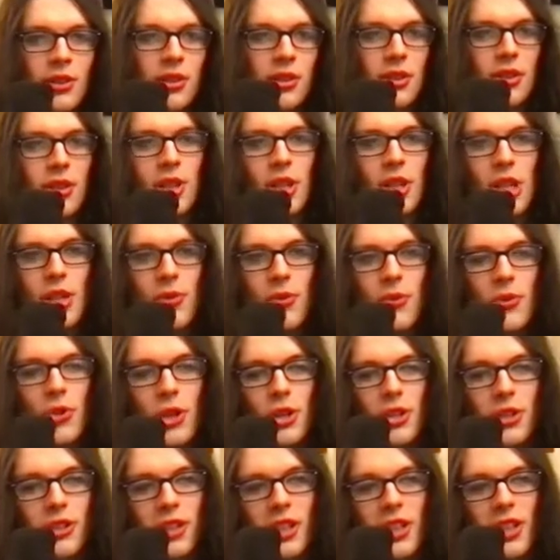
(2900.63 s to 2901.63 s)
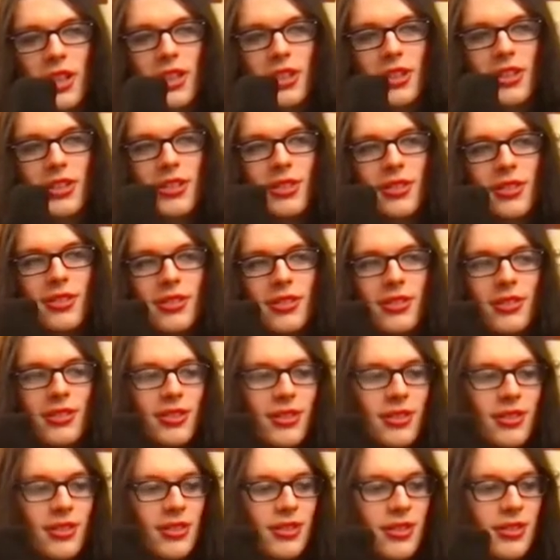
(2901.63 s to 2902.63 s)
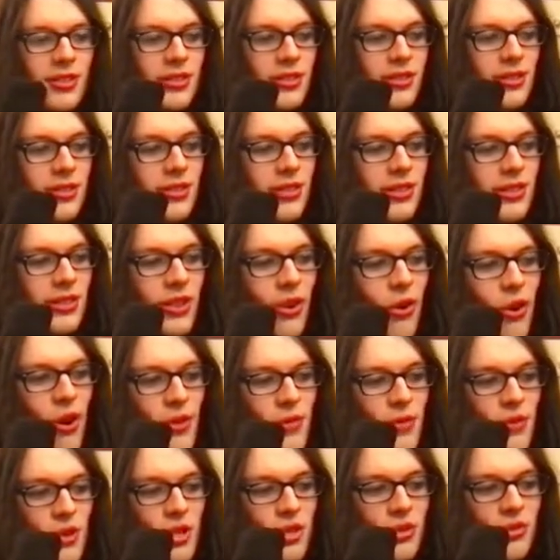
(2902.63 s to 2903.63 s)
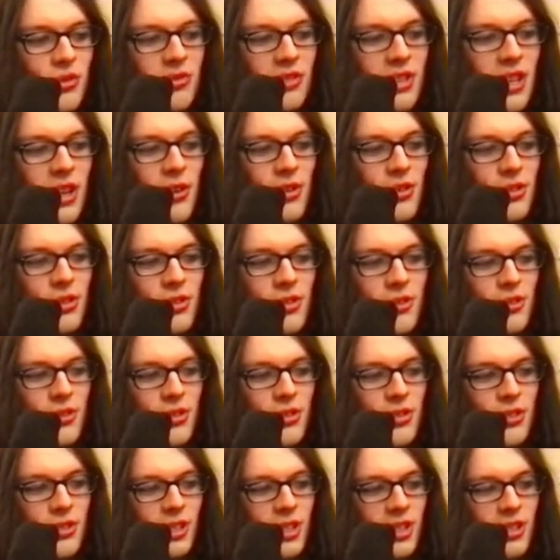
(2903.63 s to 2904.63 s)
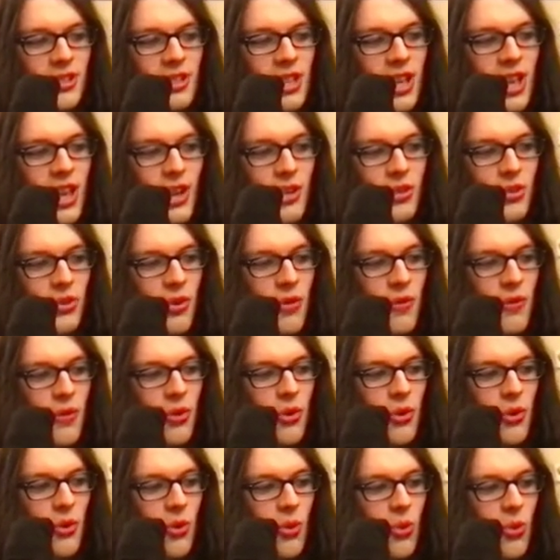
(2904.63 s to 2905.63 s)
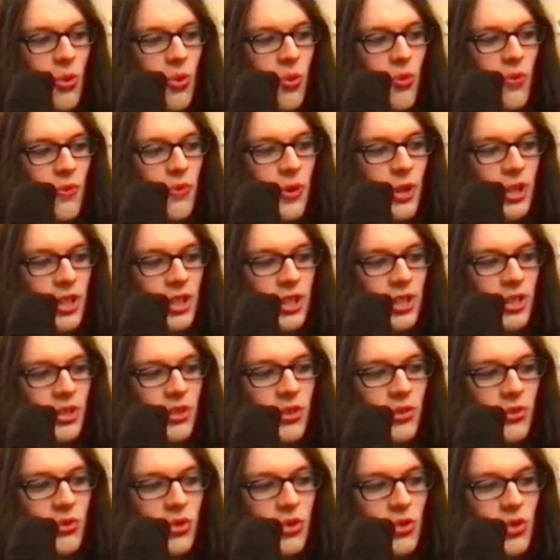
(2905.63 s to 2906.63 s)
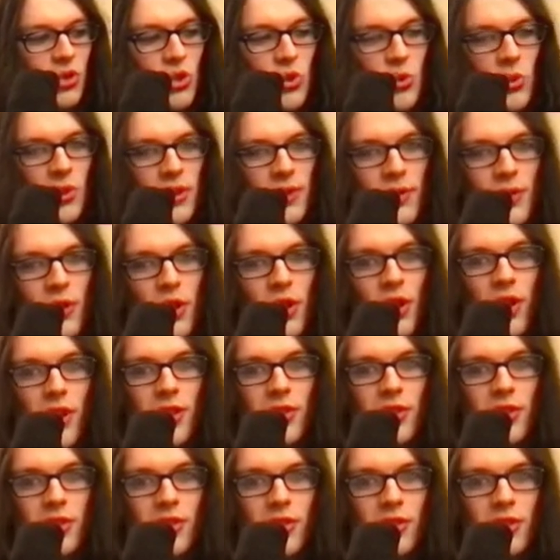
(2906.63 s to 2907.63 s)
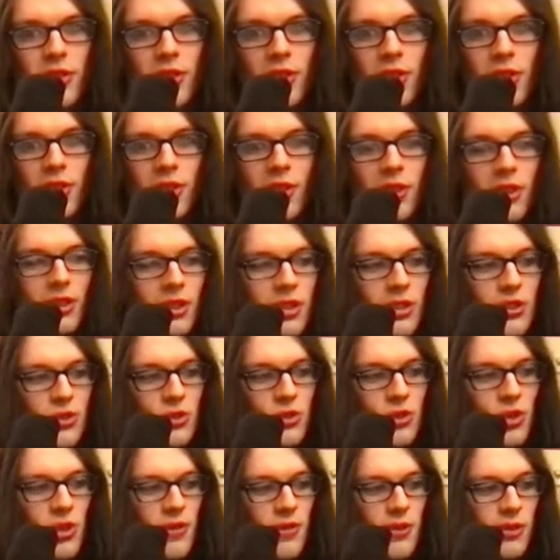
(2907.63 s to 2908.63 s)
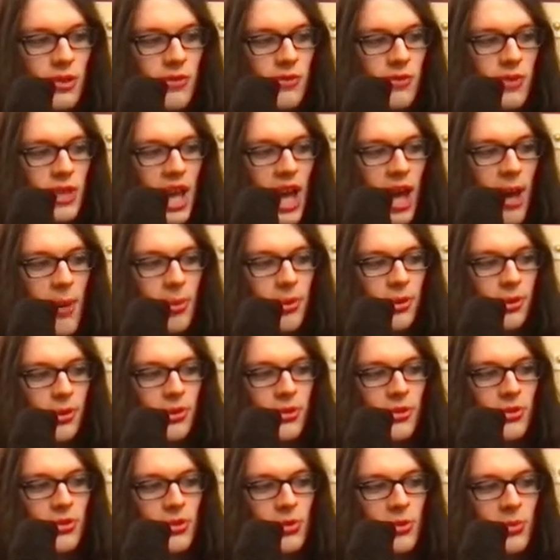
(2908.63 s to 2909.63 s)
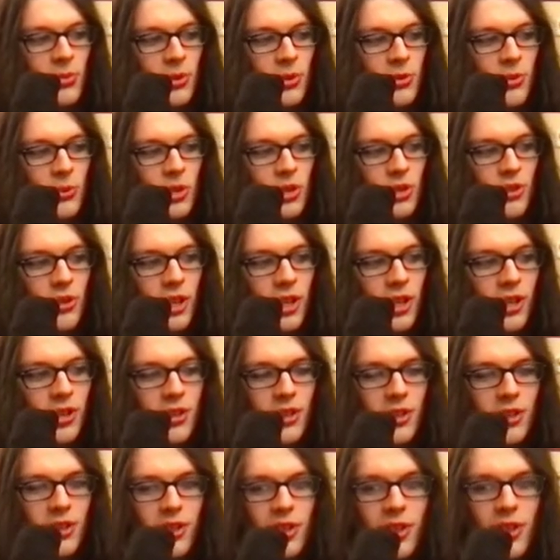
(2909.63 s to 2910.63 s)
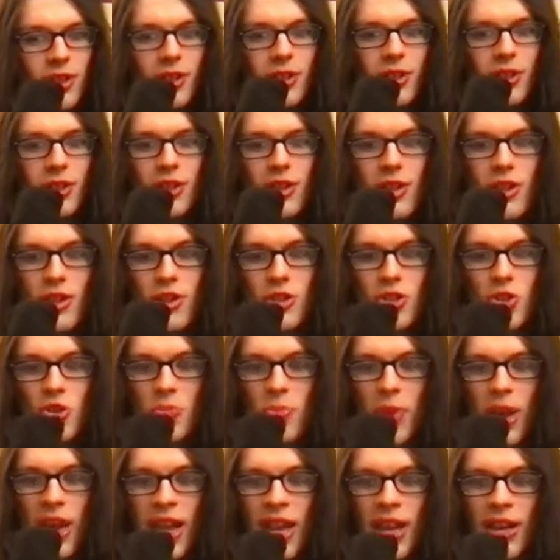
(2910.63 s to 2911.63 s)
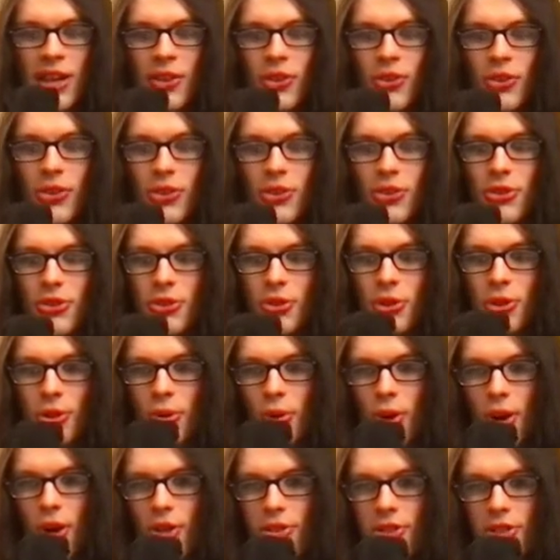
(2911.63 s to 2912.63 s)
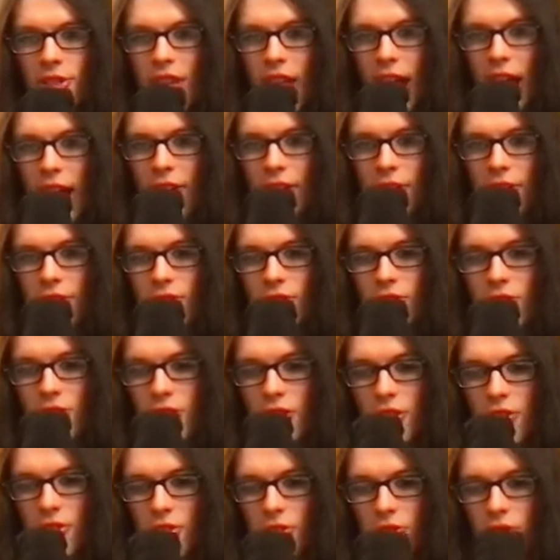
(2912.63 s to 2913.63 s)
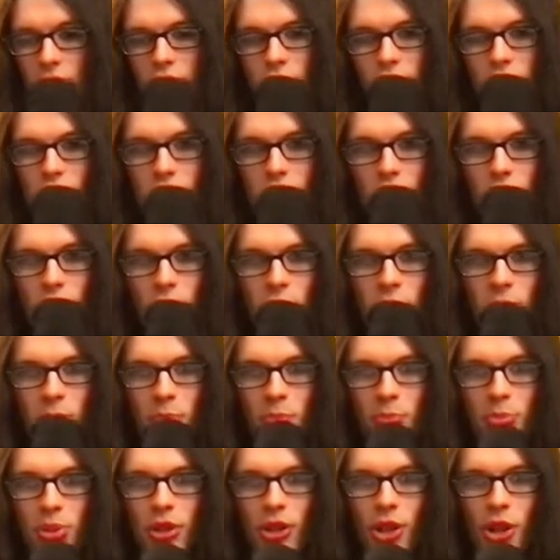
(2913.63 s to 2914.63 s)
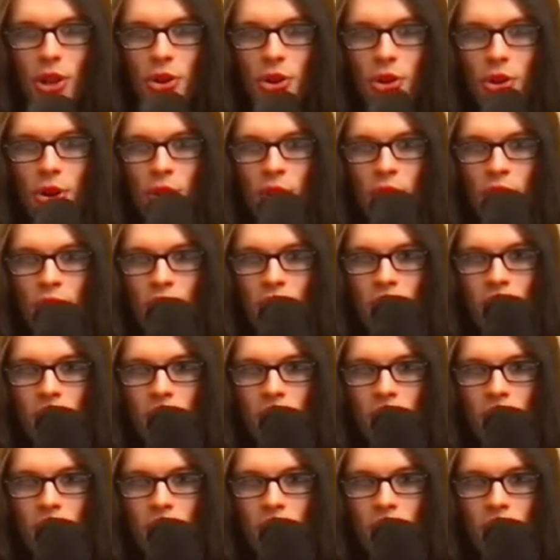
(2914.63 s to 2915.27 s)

and it like artificial intelligence just like takes over the whole fucking universe in service of capitalism, and we like expand across galaxies to just fucking plunder